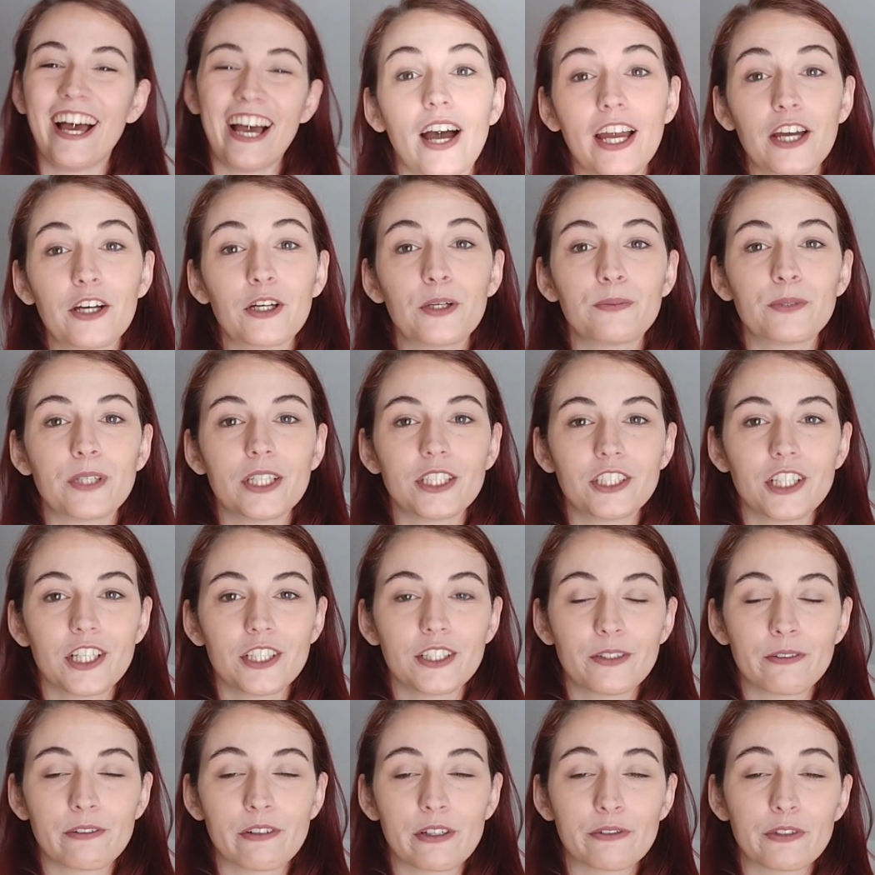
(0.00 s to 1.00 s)
I hope you
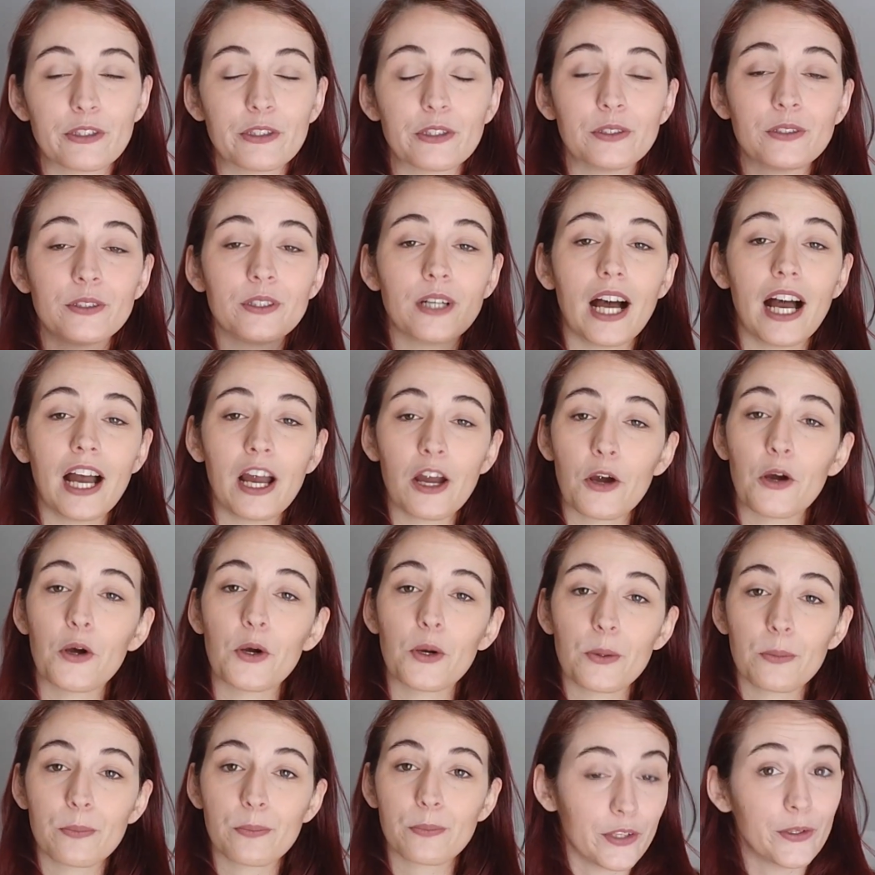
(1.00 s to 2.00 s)
enjoyed the review. I
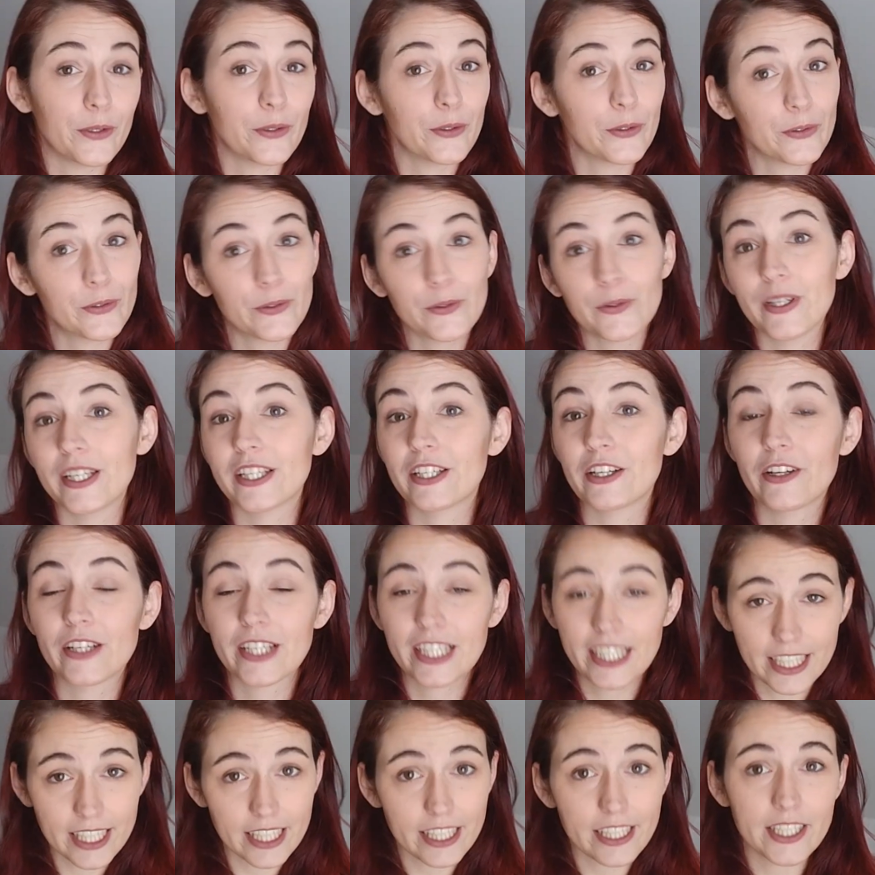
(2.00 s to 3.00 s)
hope you're doing
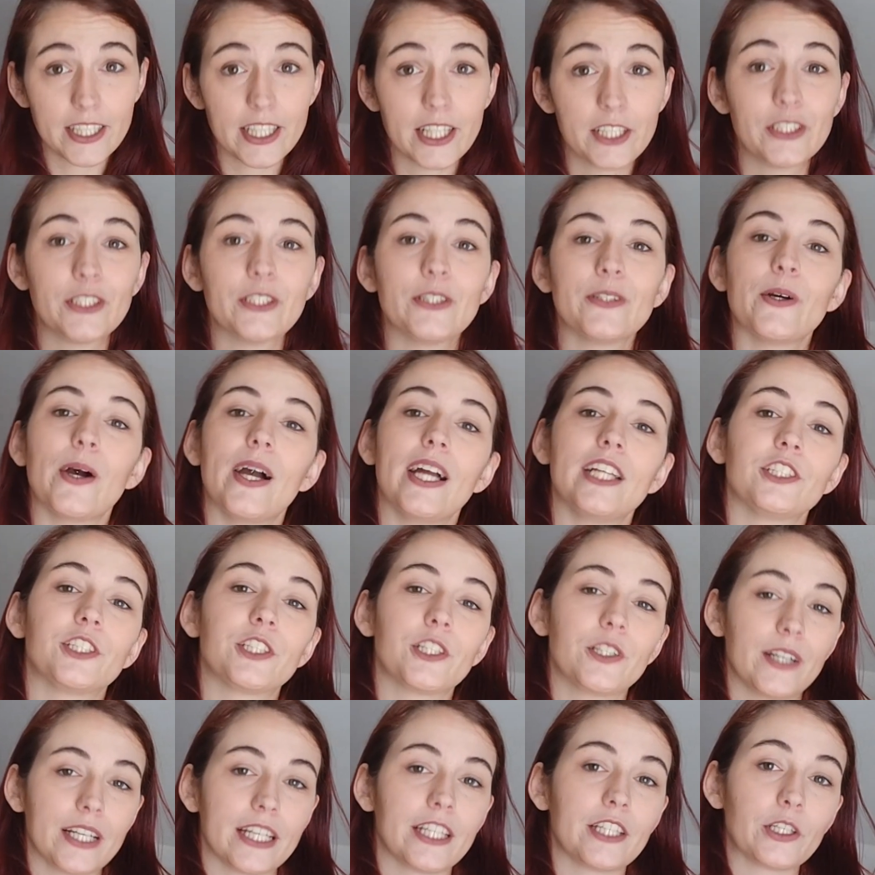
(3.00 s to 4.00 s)
okay, that you're
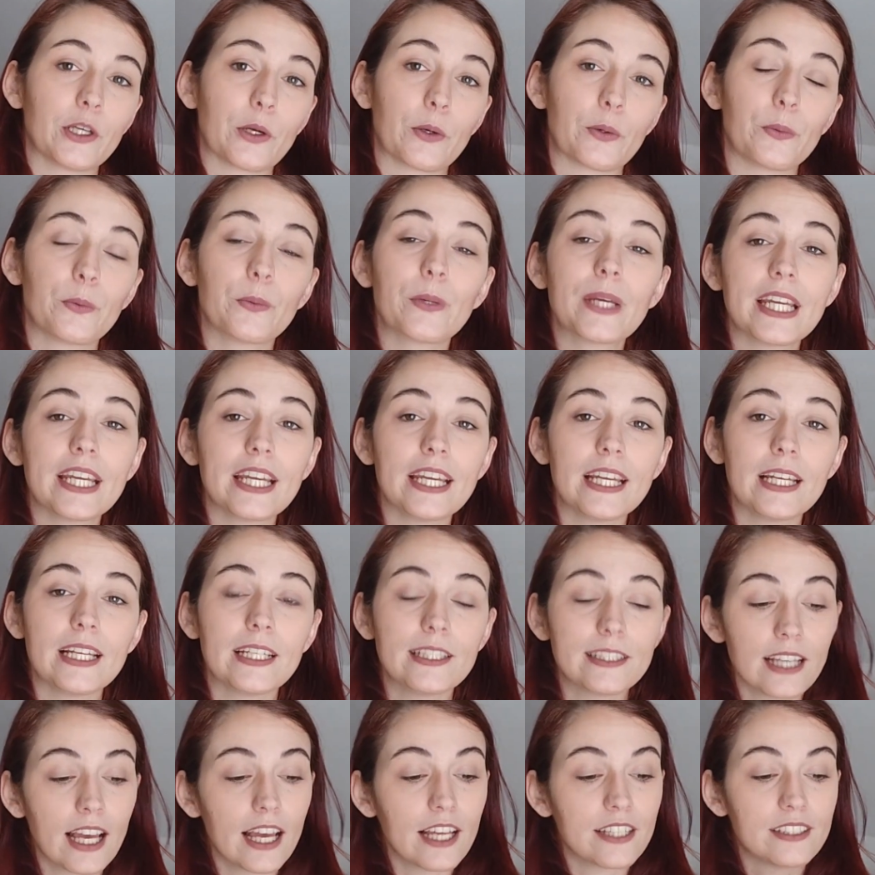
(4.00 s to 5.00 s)
enjoying your
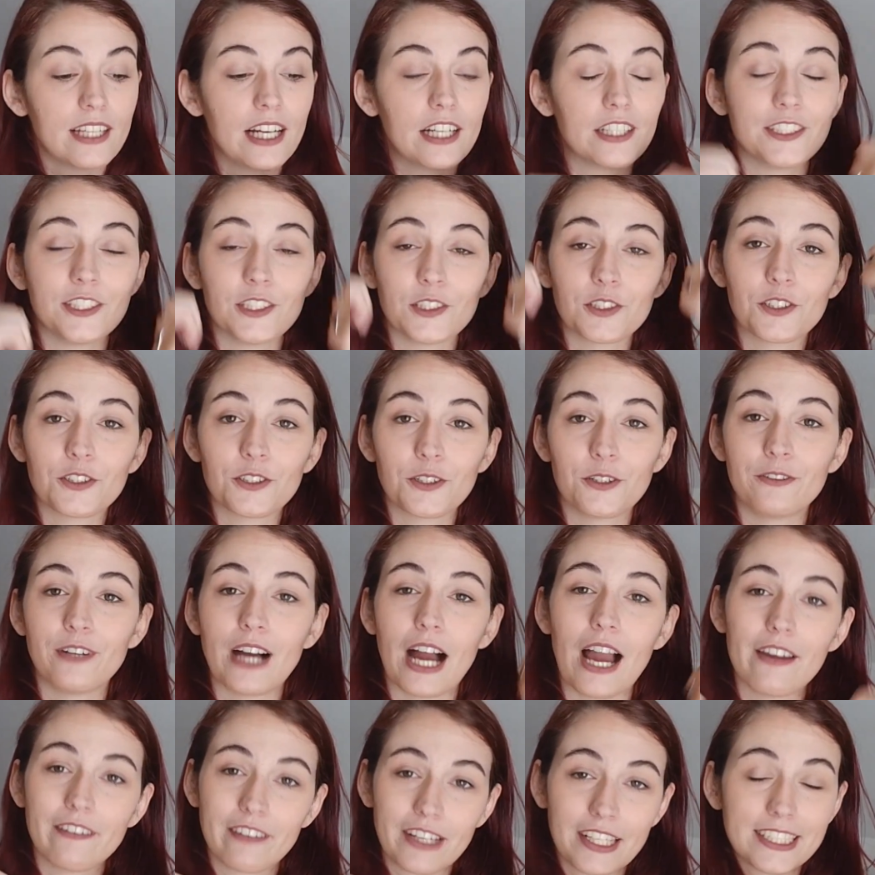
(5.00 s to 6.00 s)
read, that you're
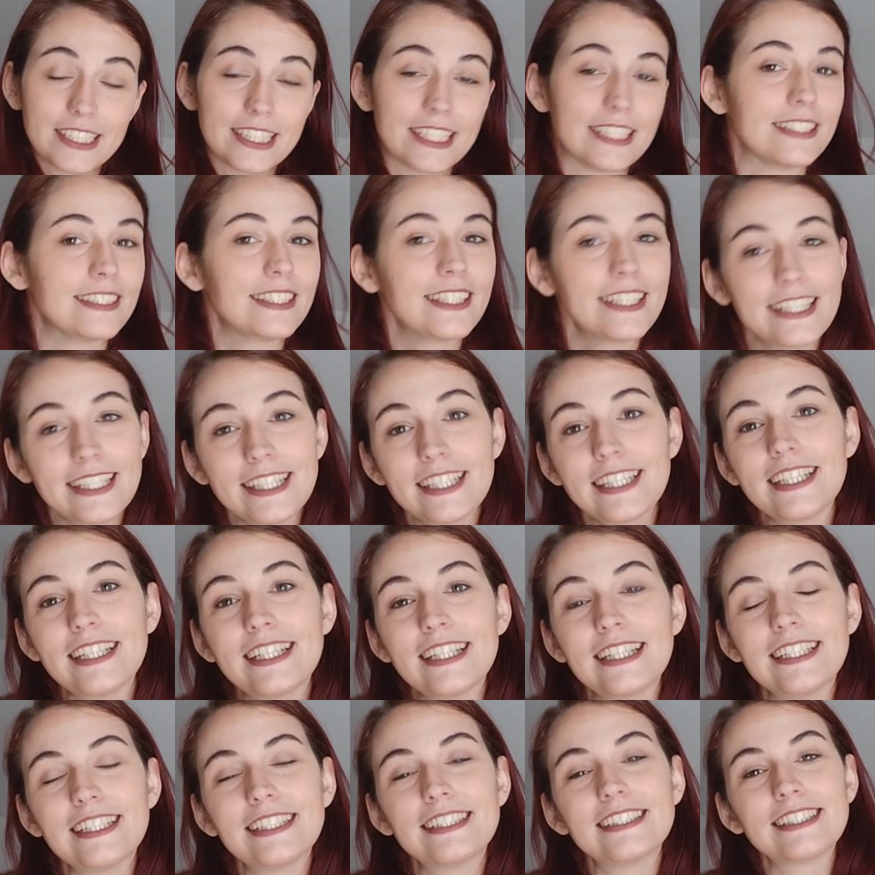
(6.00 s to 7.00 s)
surviving this
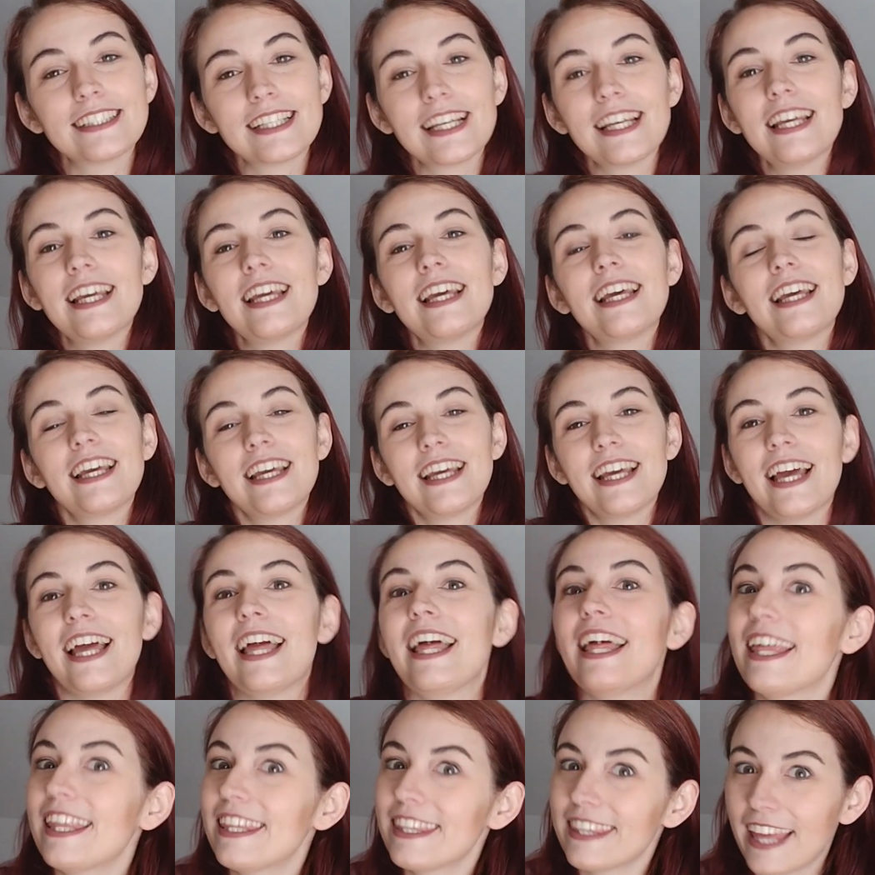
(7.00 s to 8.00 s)
heat
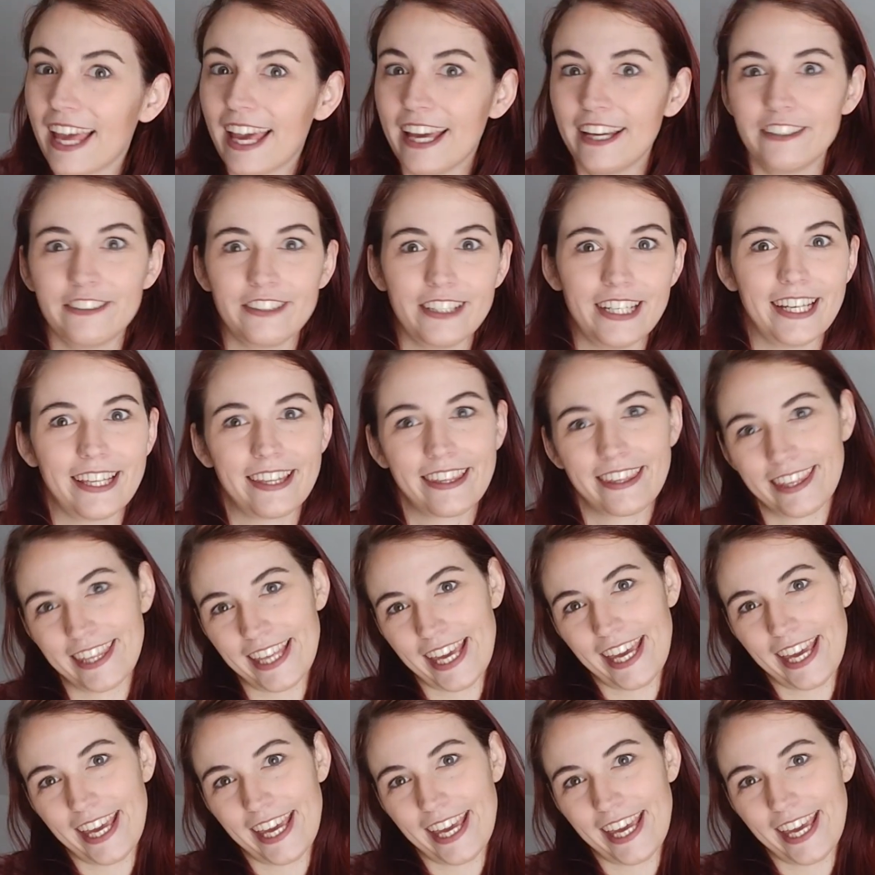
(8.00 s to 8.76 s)
and everything.